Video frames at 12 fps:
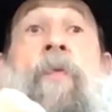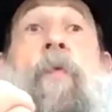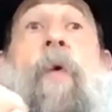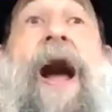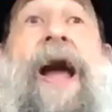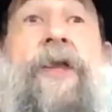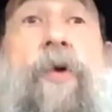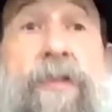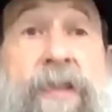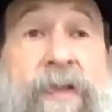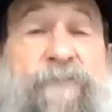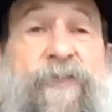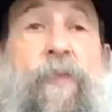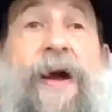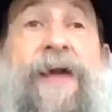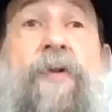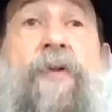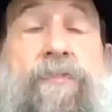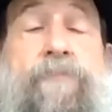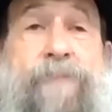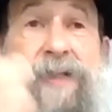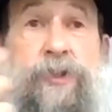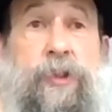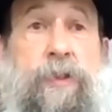why you're different, why you're
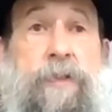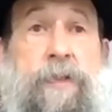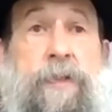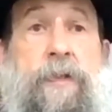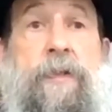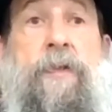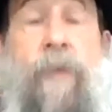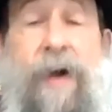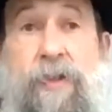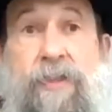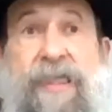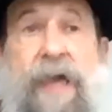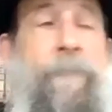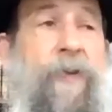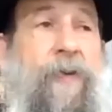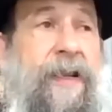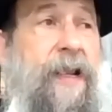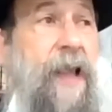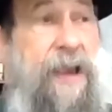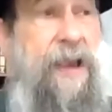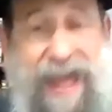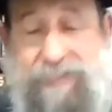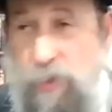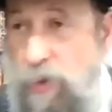special, why you're separating, and
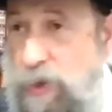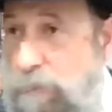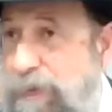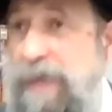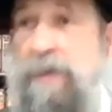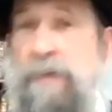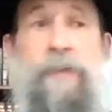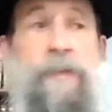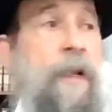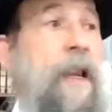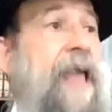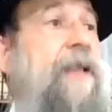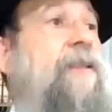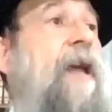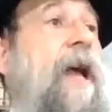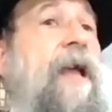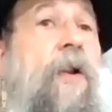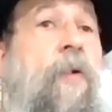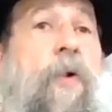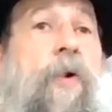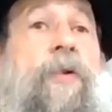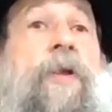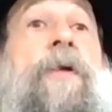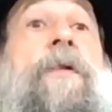not going to be like the regular
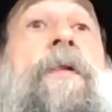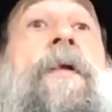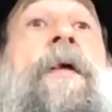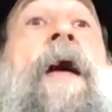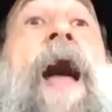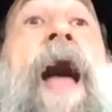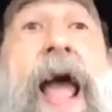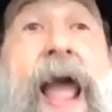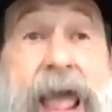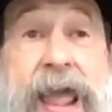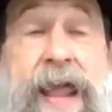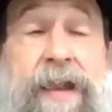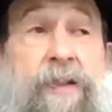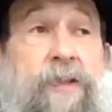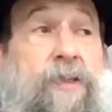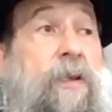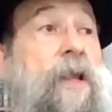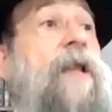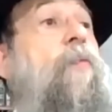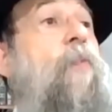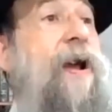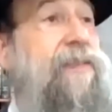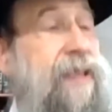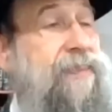world. And in
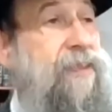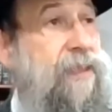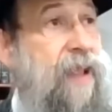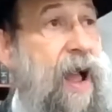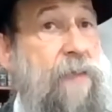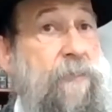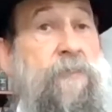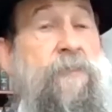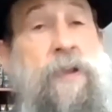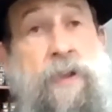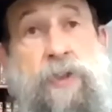what does it come?